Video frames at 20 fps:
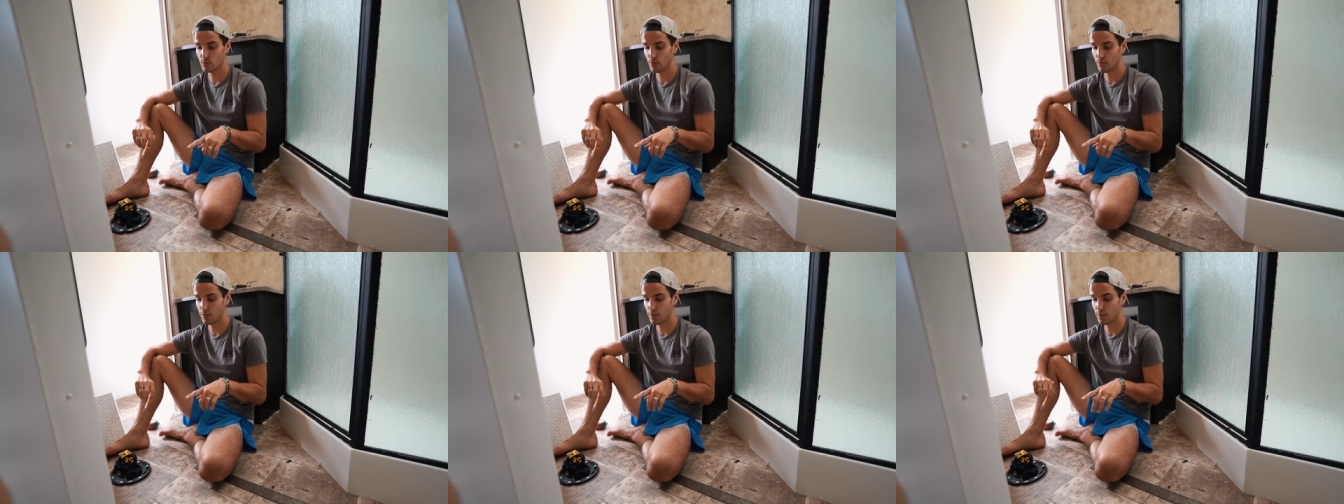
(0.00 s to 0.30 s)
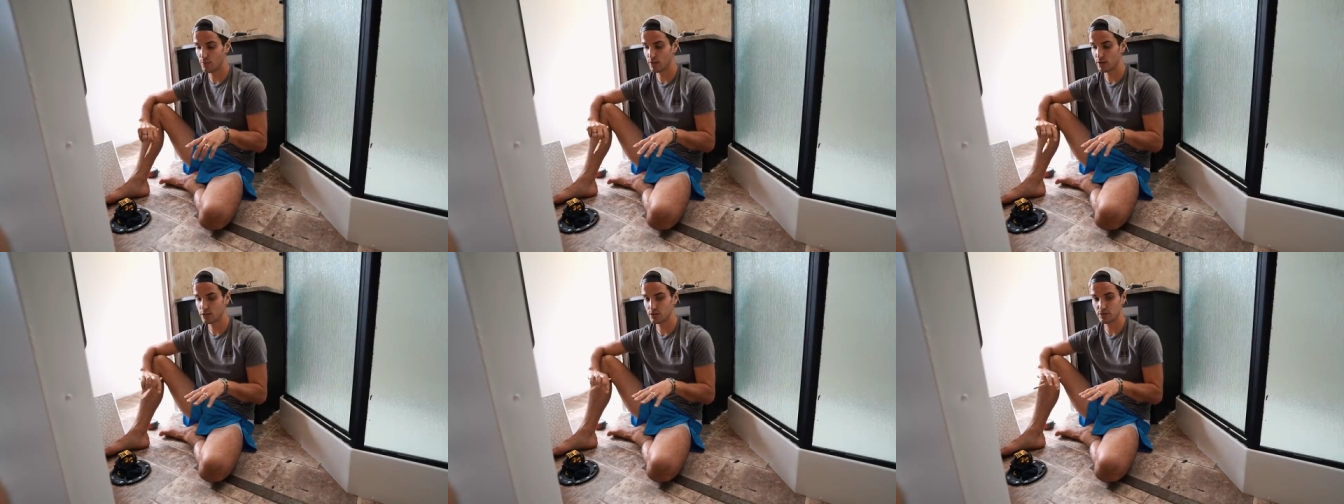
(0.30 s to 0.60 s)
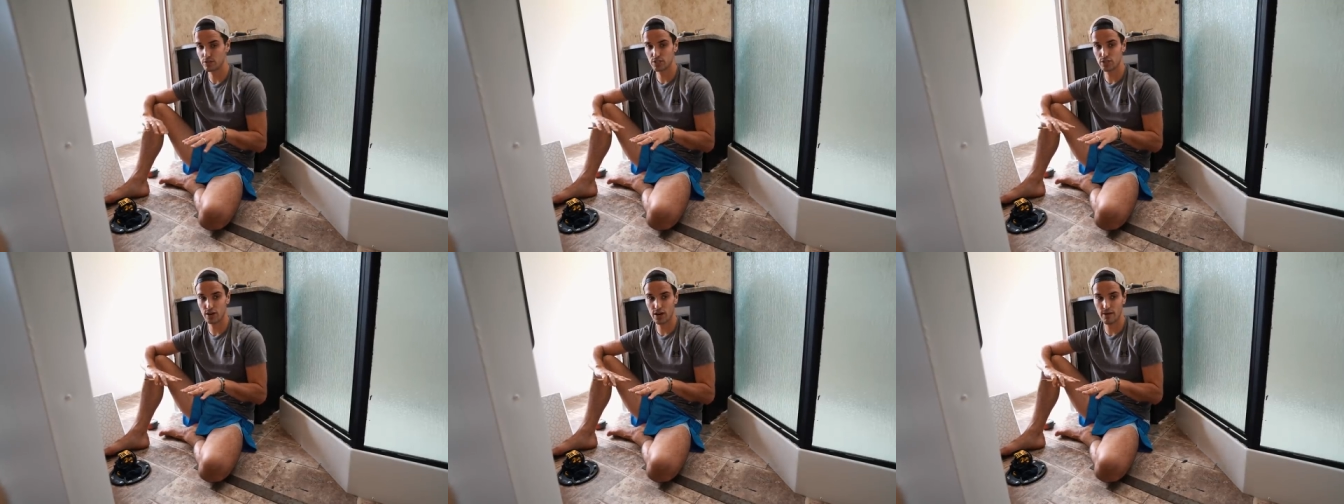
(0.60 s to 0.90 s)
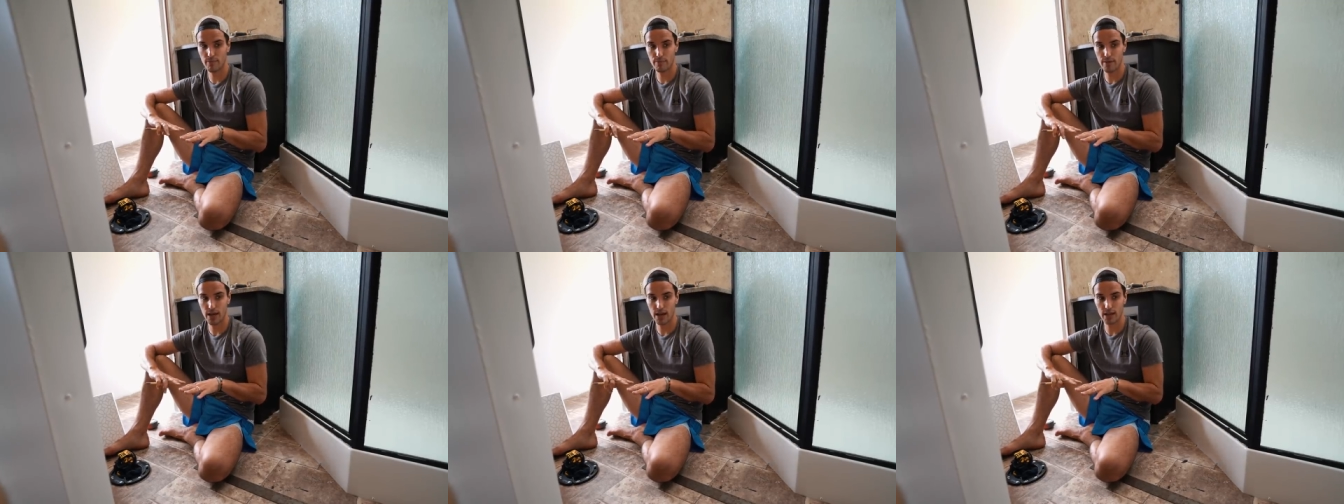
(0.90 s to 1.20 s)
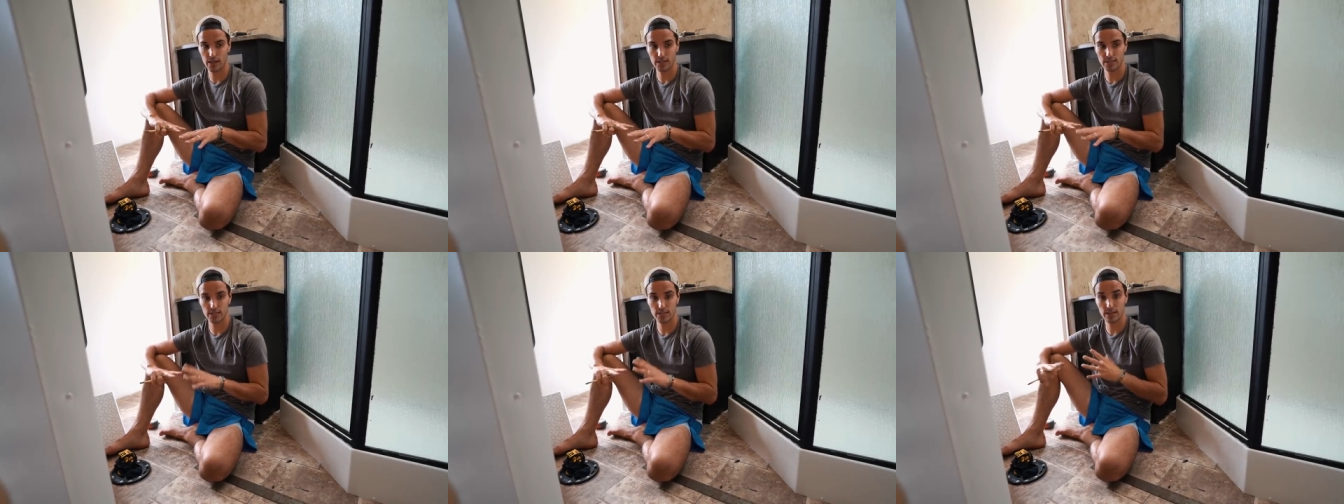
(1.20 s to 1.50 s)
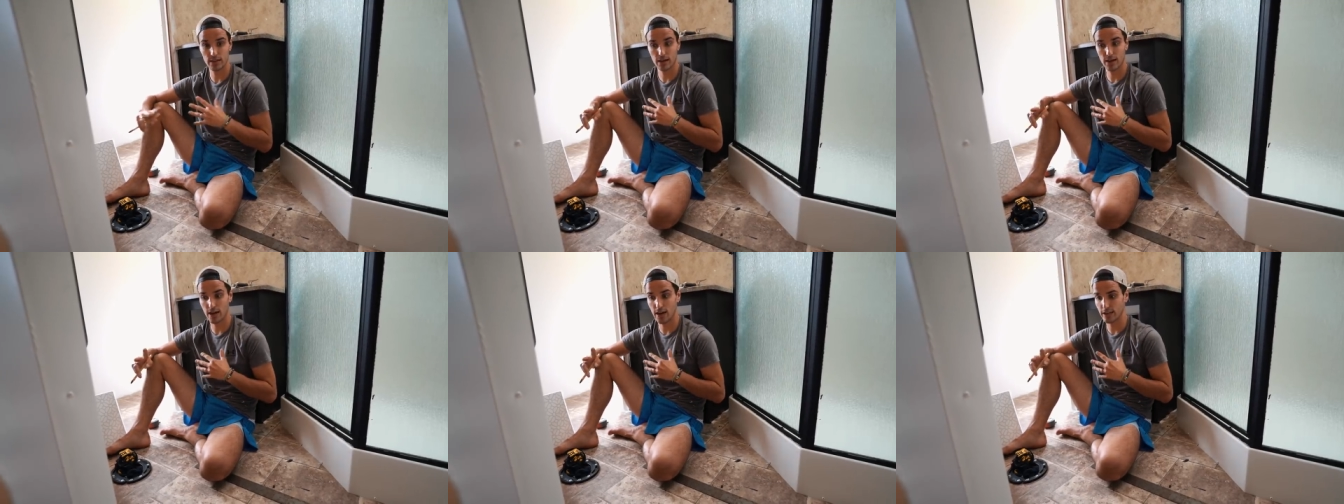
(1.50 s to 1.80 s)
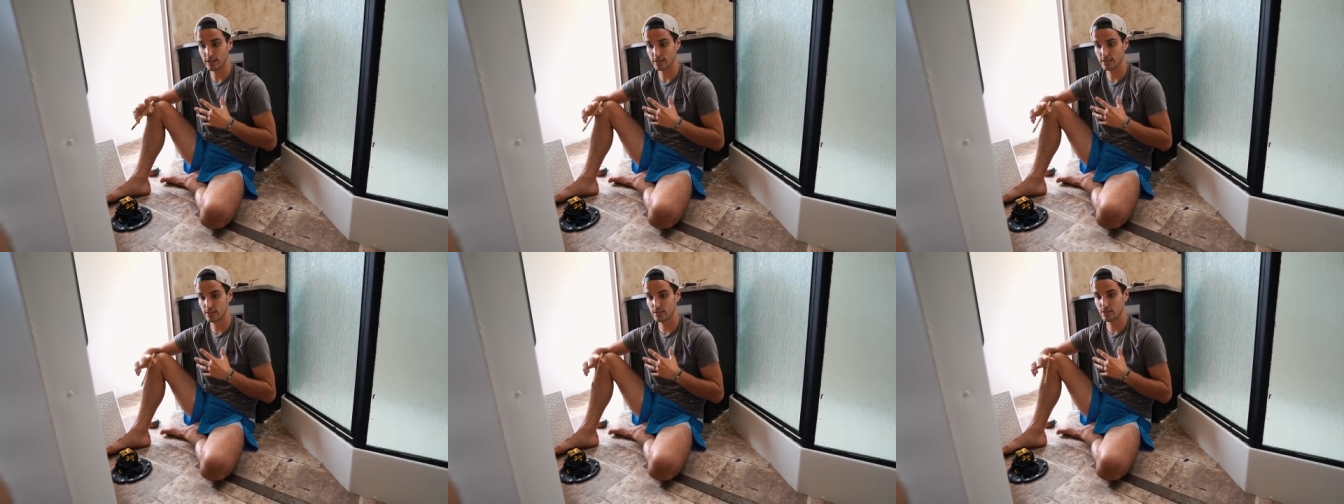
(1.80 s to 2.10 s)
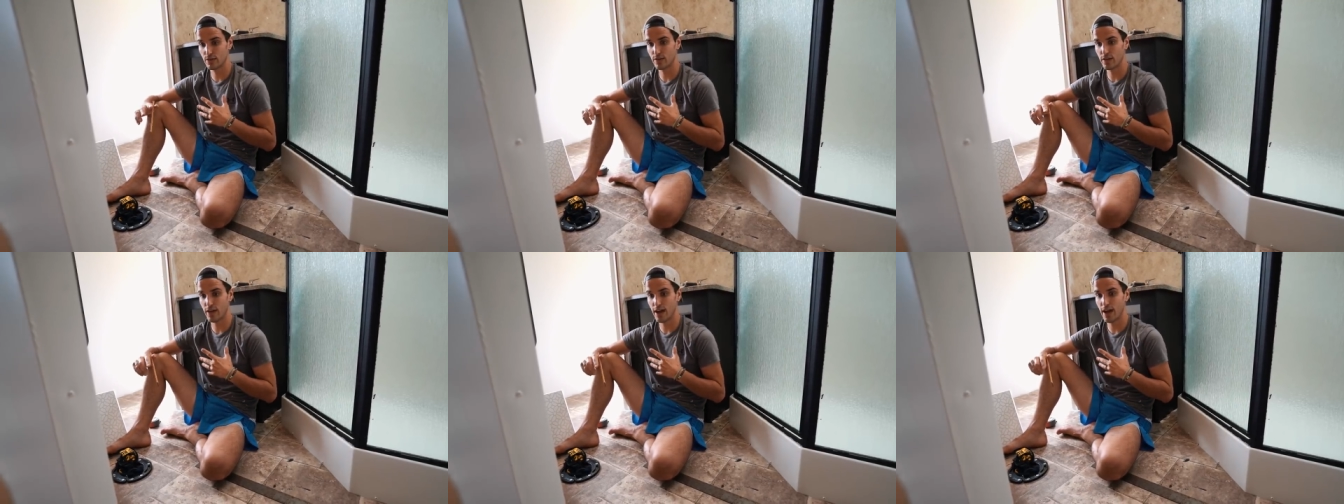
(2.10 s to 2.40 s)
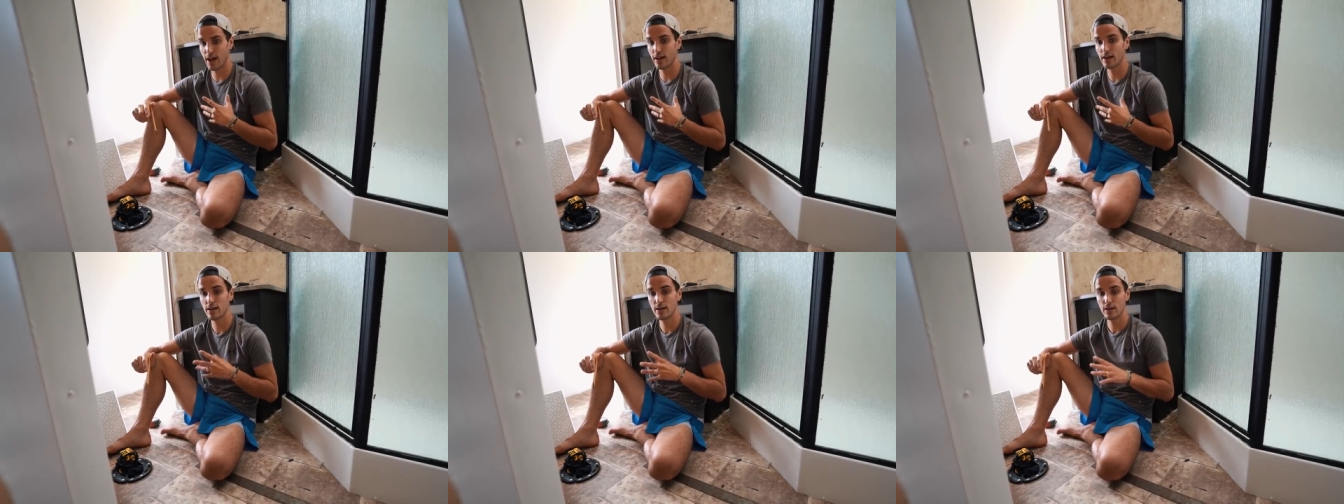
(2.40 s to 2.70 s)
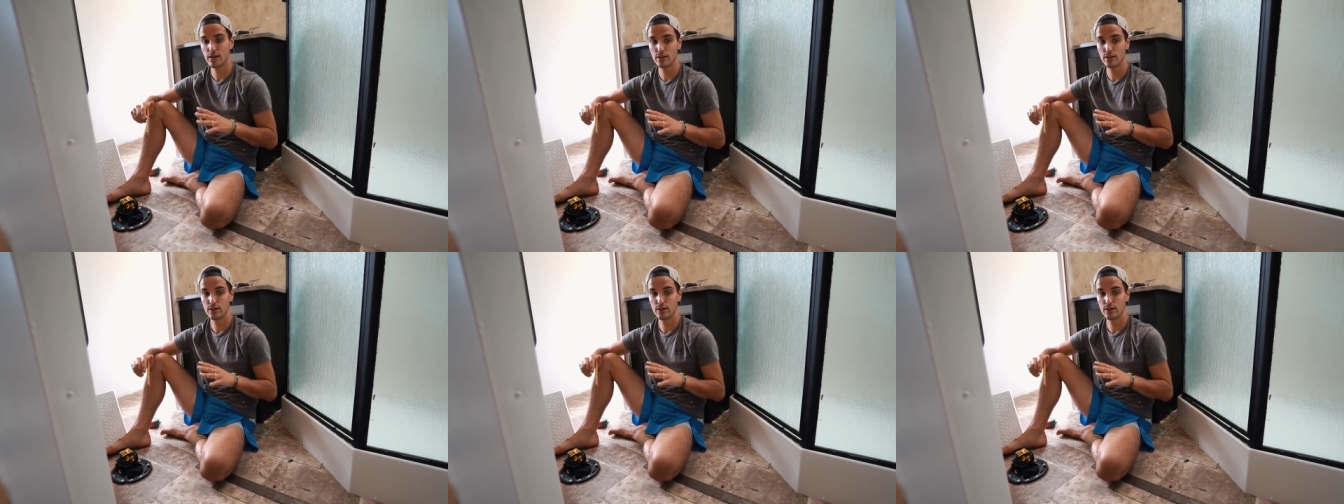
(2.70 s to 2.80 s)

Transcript: what we want to do is try and balance the cuts so that